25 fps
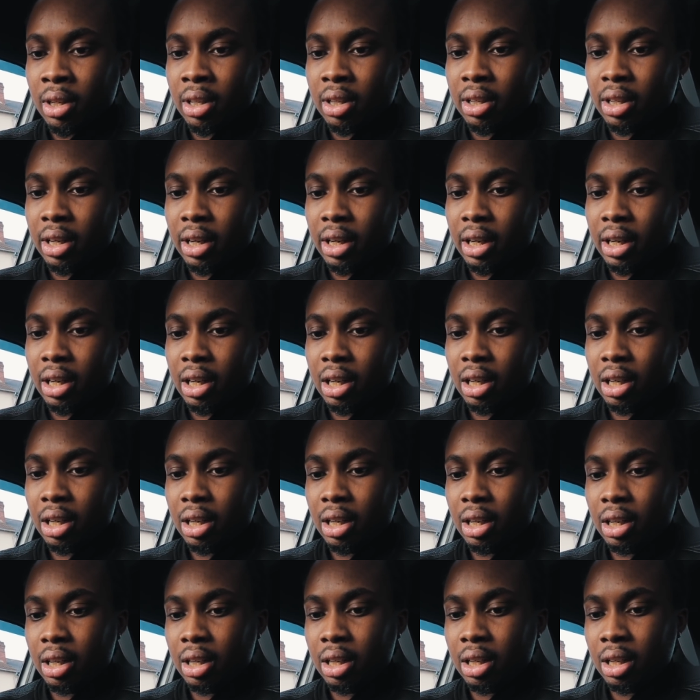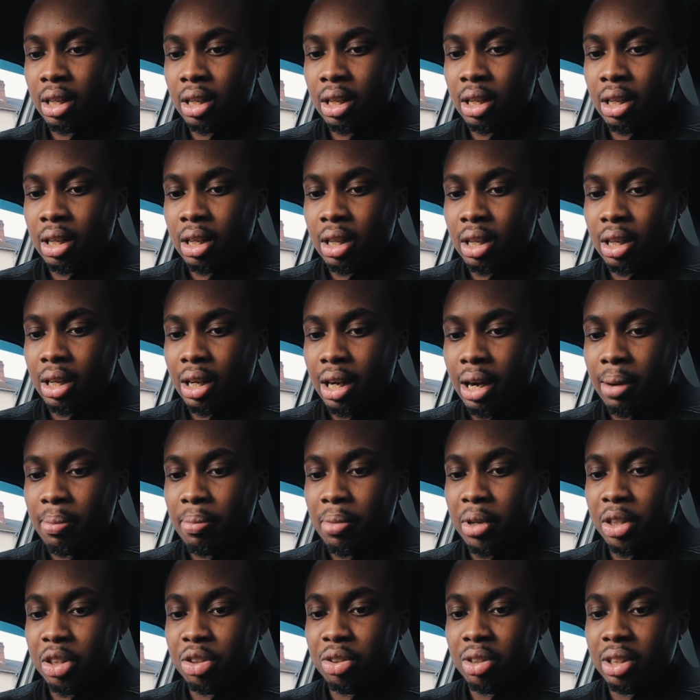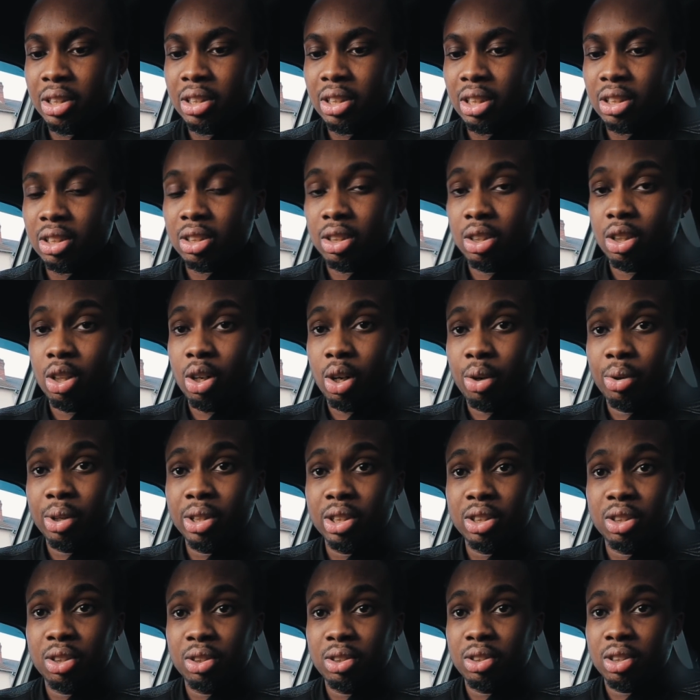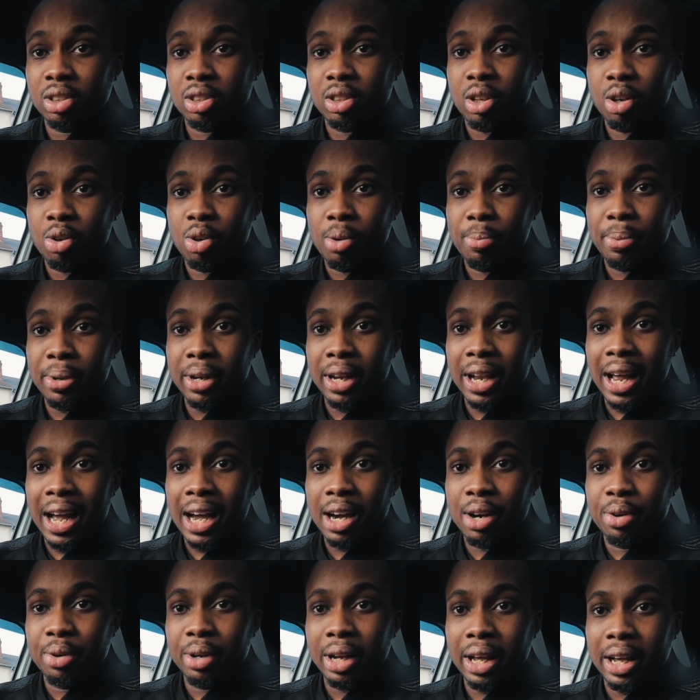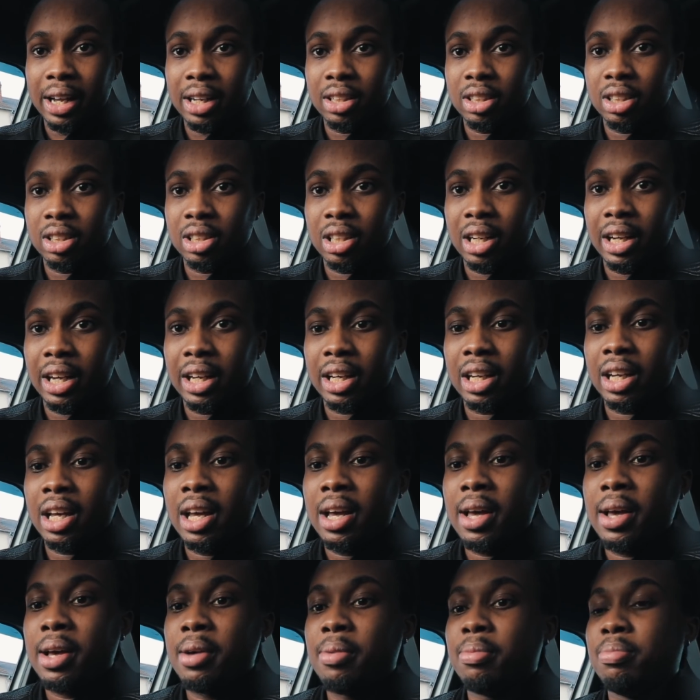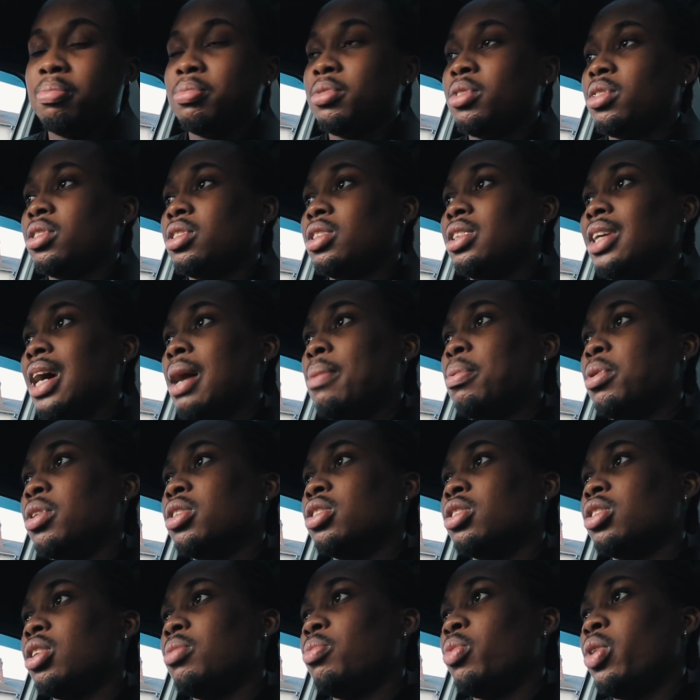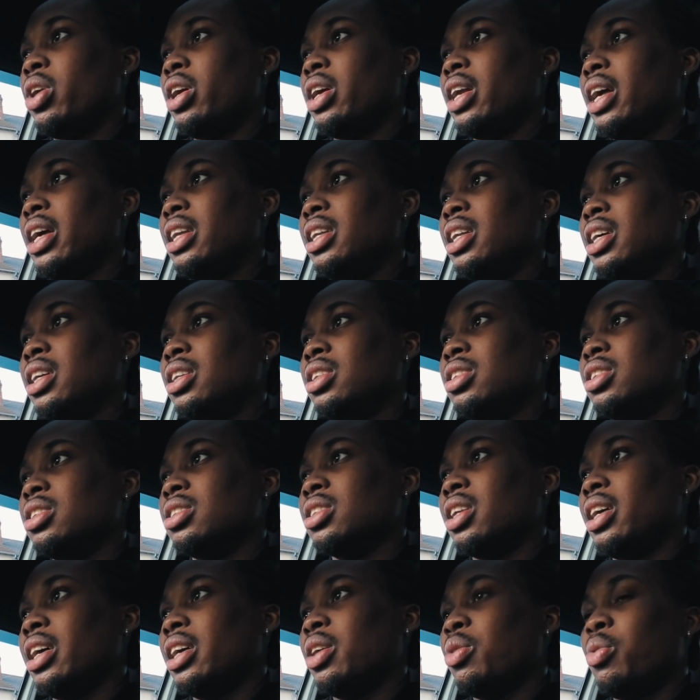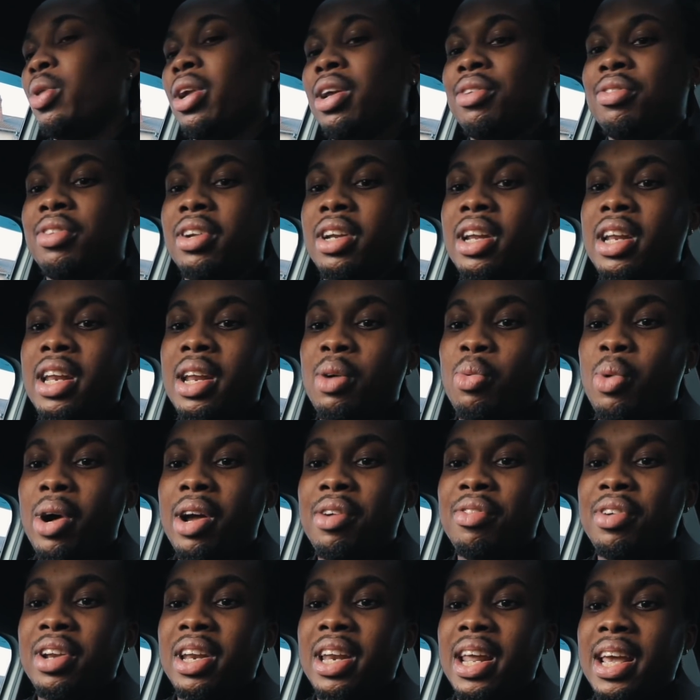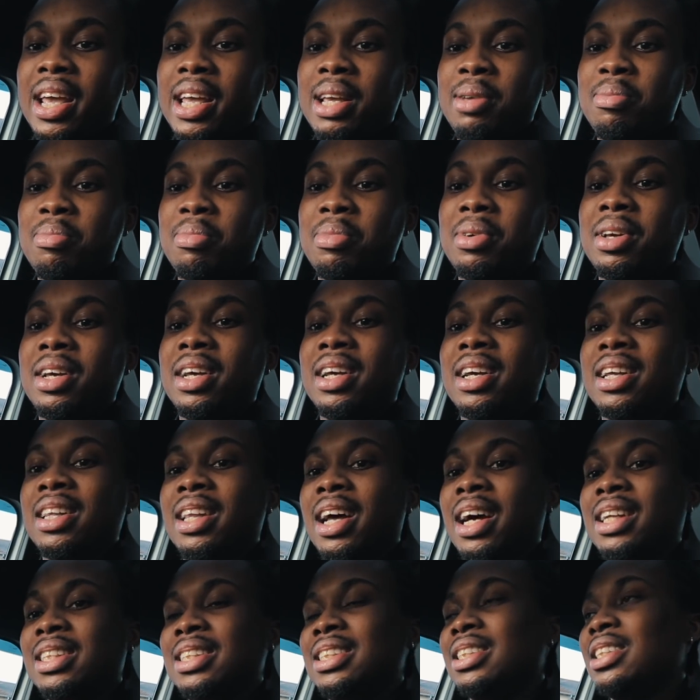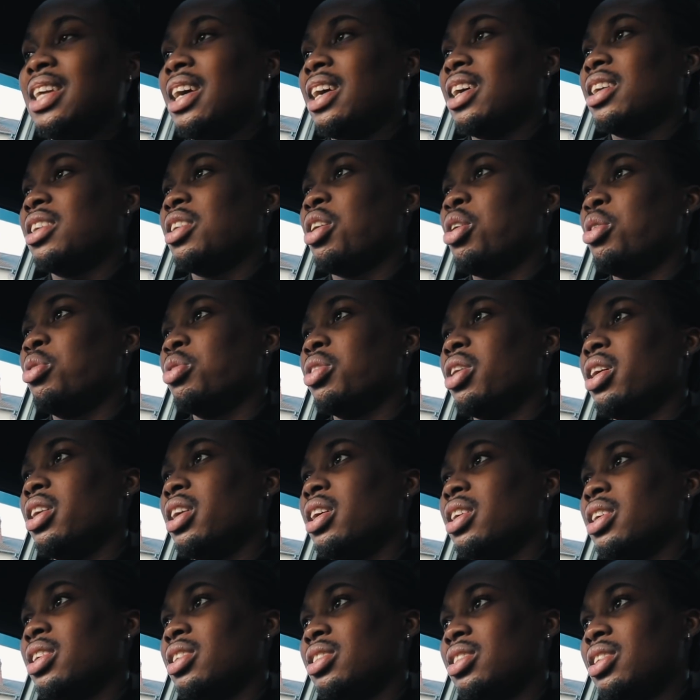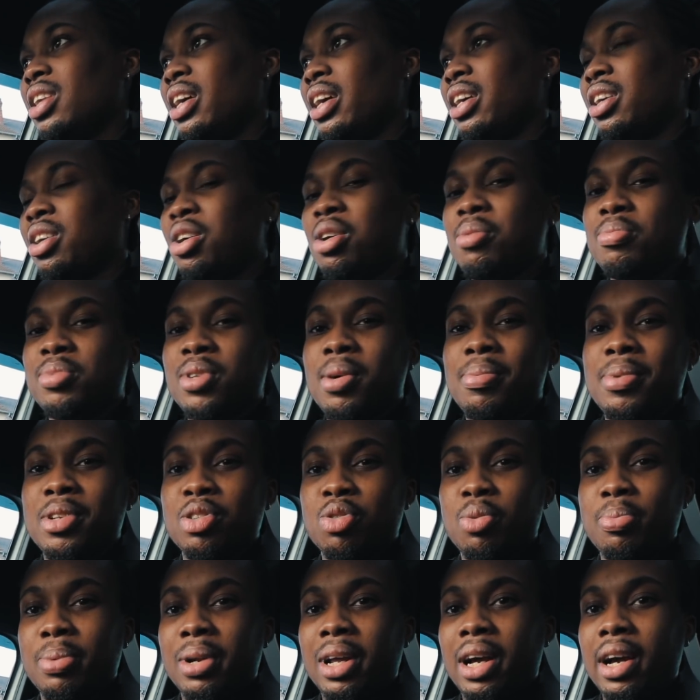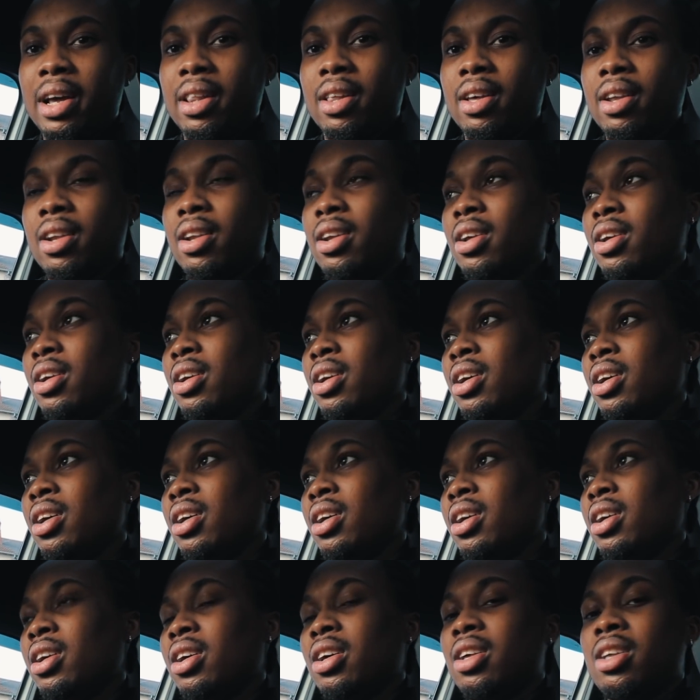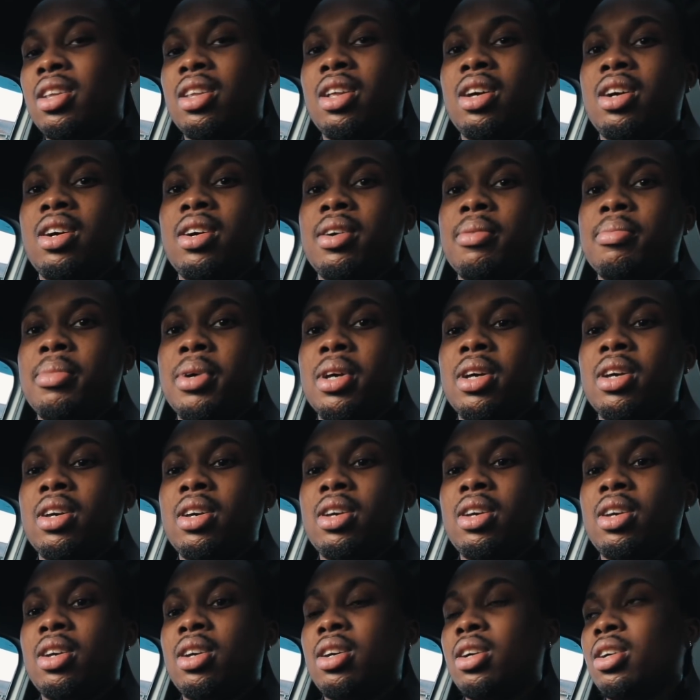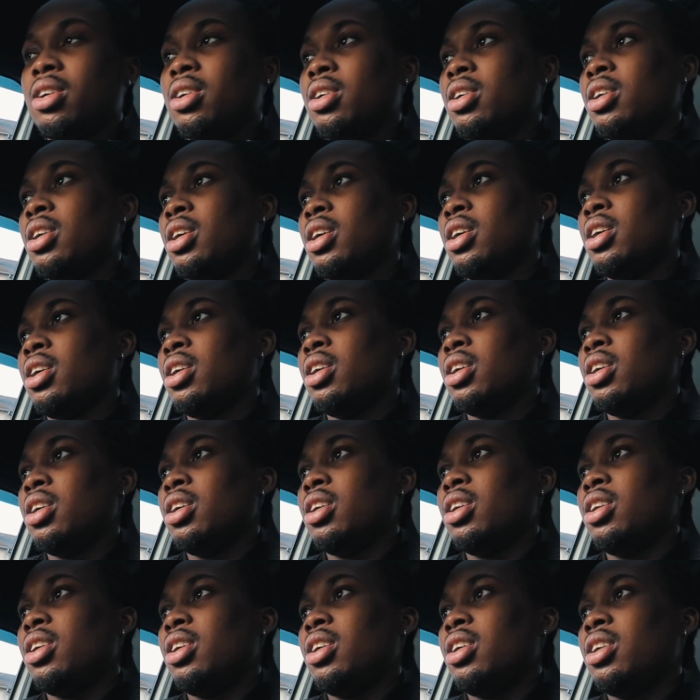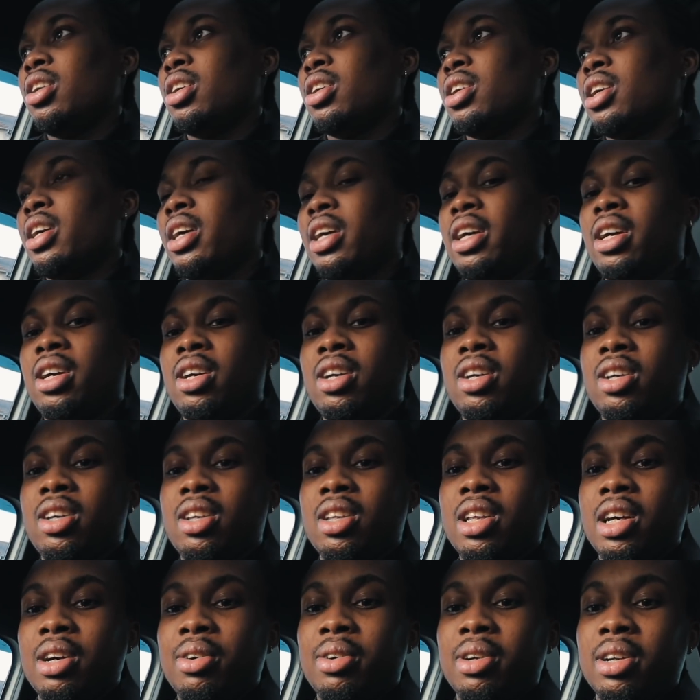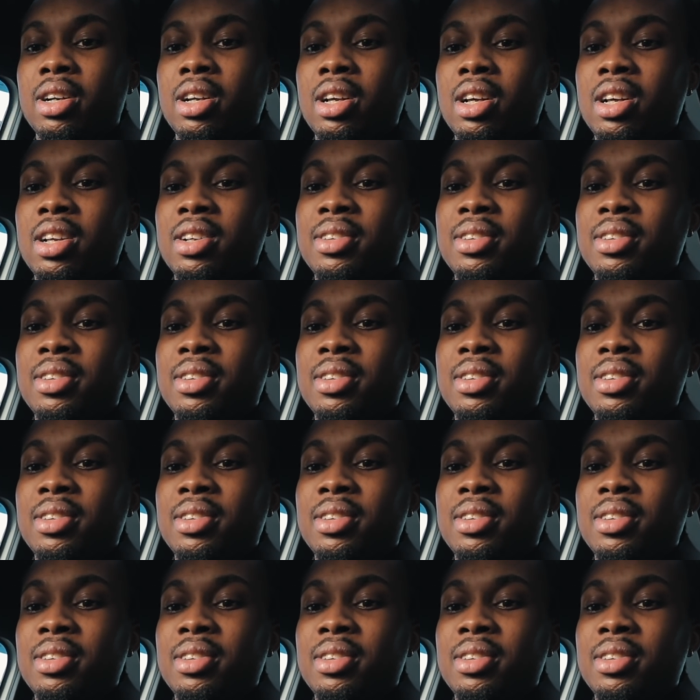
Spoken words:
Yeah, I'm literally just going to go up and down and just like tap on someone, and then just like whatever name that I hold on and that comes up as reply, then yeah, okay, that one.